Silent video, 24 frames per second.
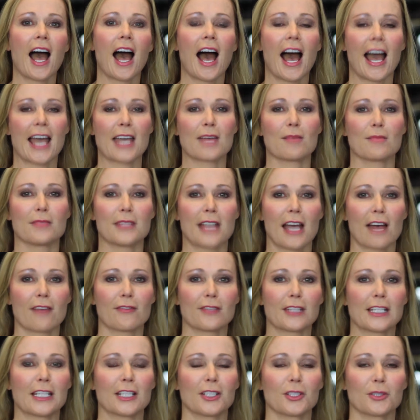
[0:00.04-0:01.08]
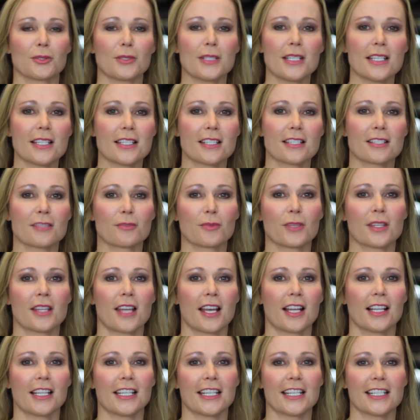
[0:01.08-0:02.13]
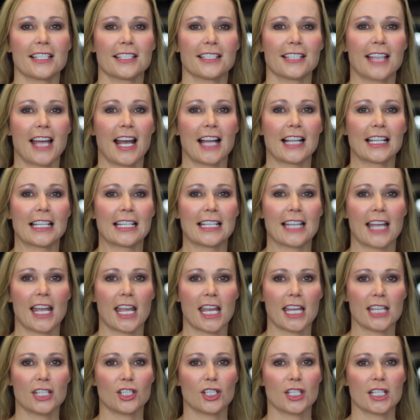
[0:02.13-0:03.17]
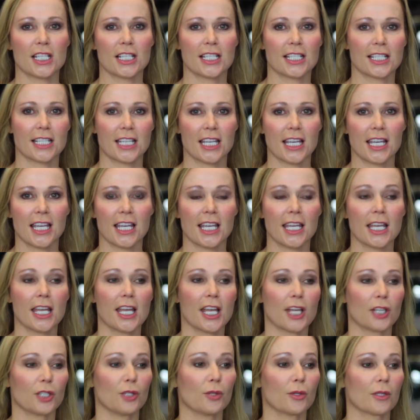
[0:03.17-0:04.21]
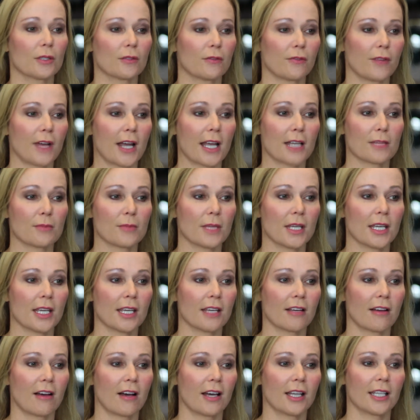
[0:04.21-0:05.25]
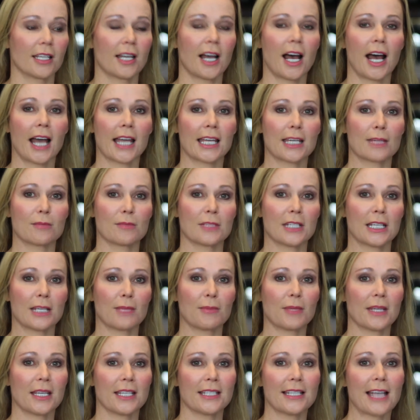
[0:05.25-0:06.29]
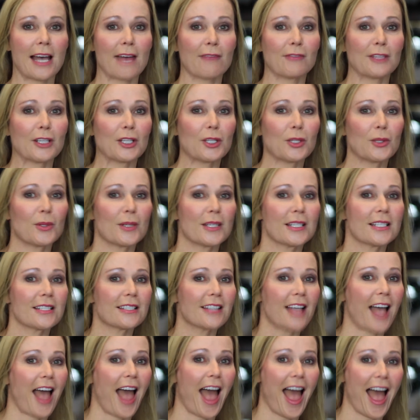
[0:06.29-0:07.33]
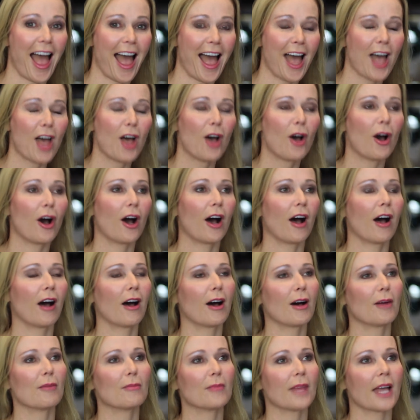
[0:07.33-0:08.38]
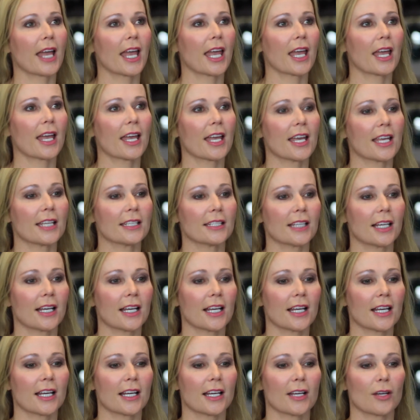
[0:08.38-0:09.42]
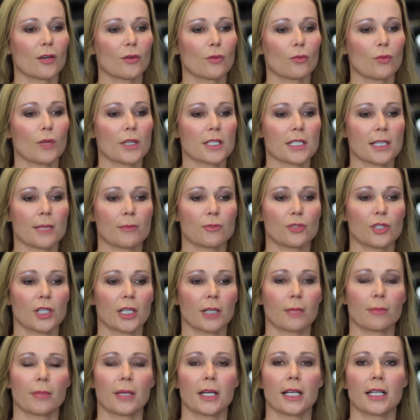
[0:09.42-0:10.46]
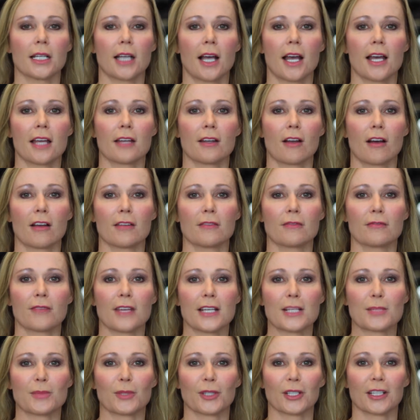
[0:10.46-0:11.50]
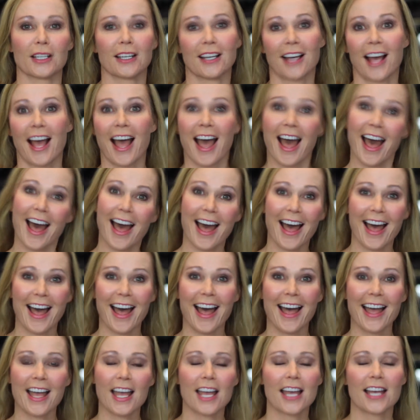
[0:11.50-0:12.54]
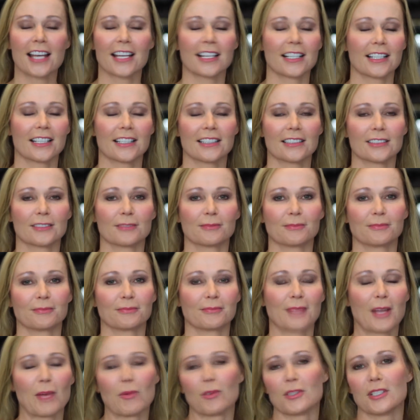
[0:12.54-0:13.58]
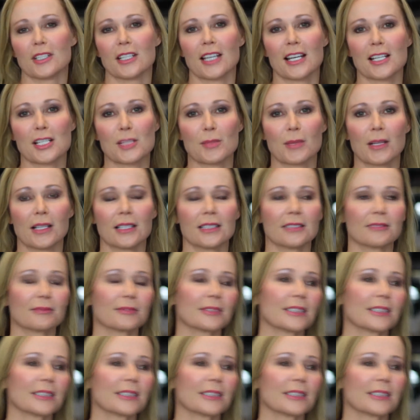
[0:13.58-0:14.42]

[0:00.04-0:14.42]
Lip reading: I am Daphne Lewis with Elliott Talent Agency. You can find me on IMDb, Daphne Lewis, and What's Up Chicken Butt on Facebook. I won't tell you how to spell it.